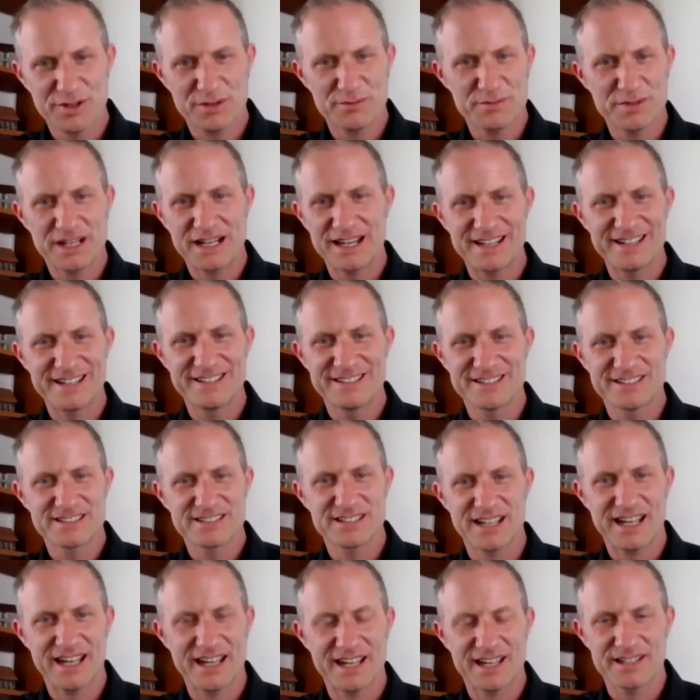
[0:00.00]
proper cleaner
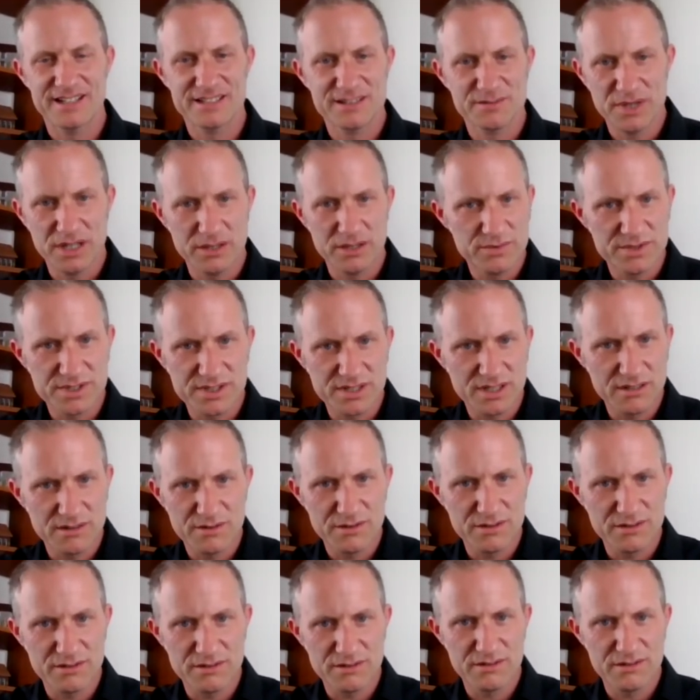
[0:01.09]
to hand, I mean, it was
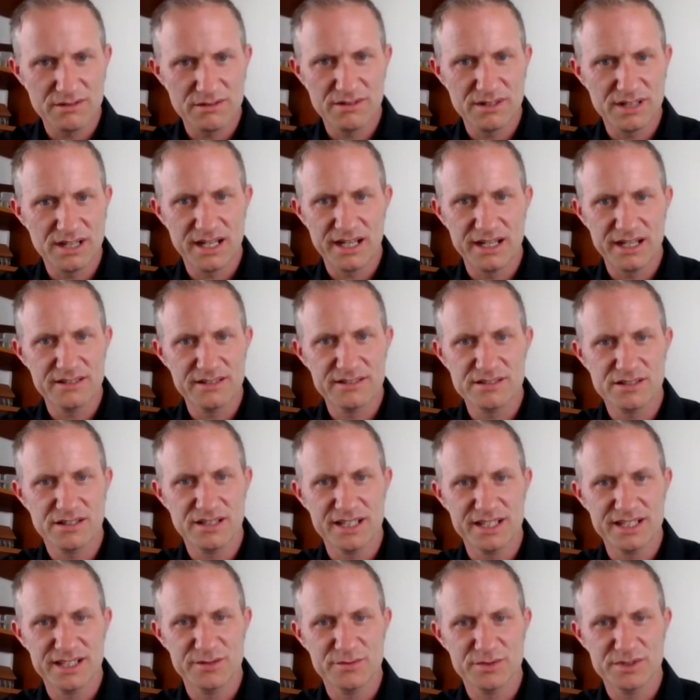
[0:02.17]
clean and
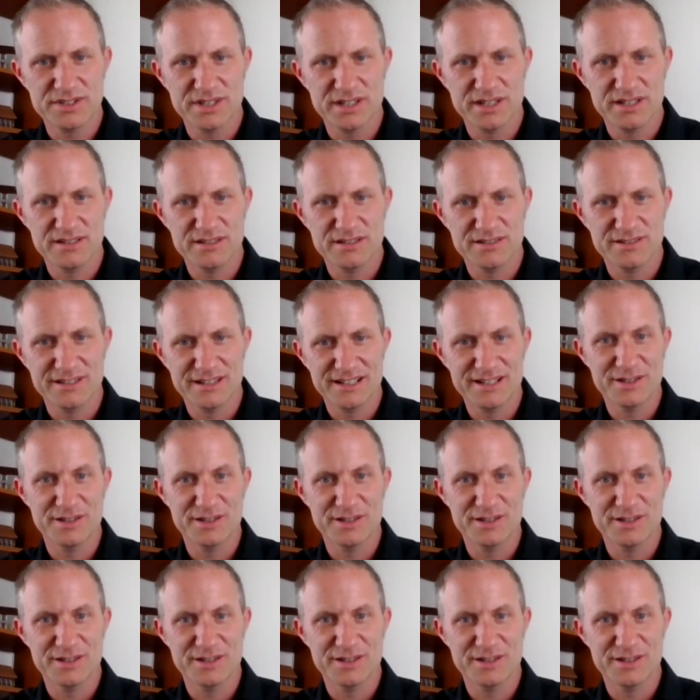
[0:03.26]
tidy, wasn't it?